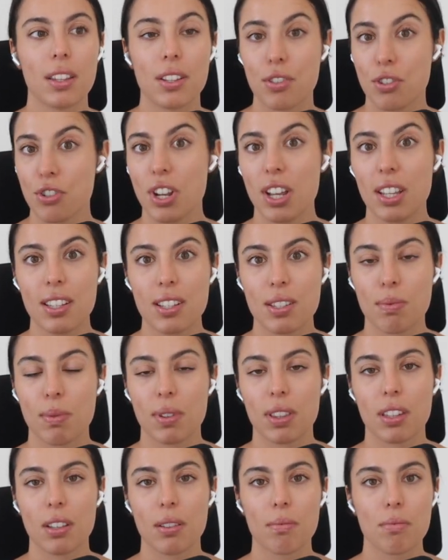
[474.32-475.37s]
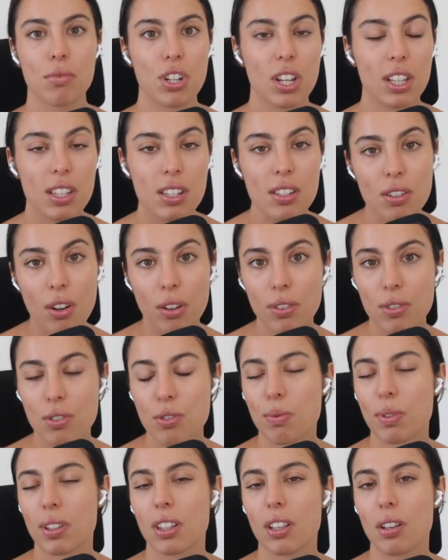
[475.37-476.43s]
then share this with them, share this knowledge
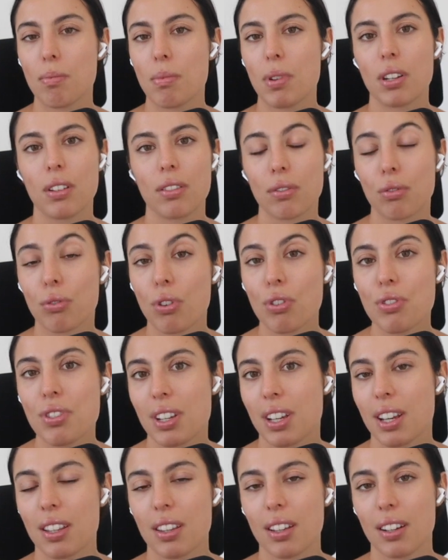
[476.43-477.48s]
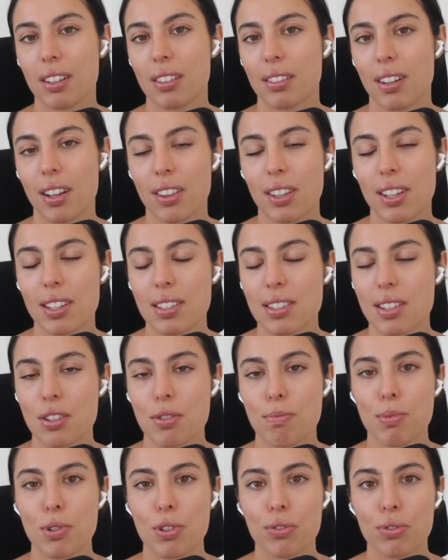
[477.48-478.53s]
with them, and grow together. I think it's such
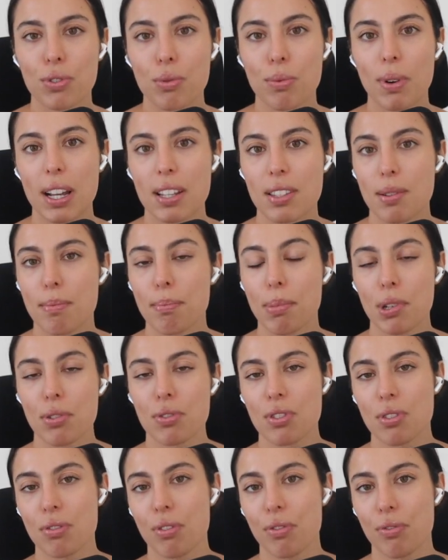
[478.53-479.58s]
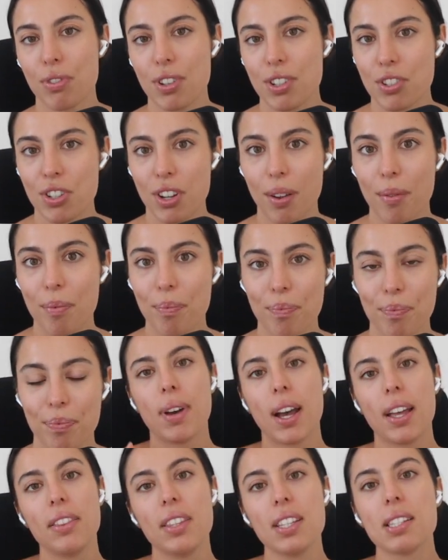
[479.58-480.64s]
a beautiful way to bolster a friendship.
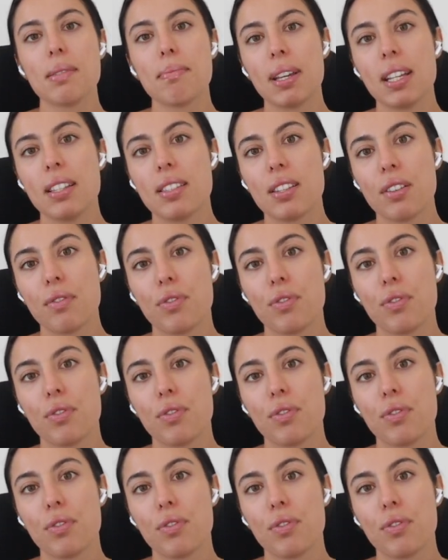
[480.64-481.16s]
And this means